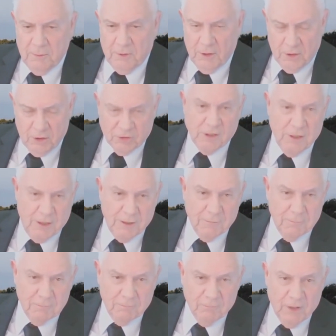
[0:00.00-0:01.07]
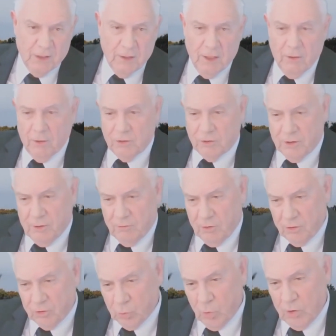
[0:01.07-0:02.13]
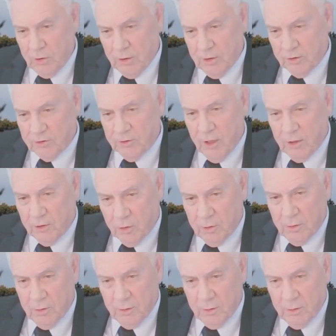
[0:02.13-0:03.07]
did us in, and now he's given us one that's not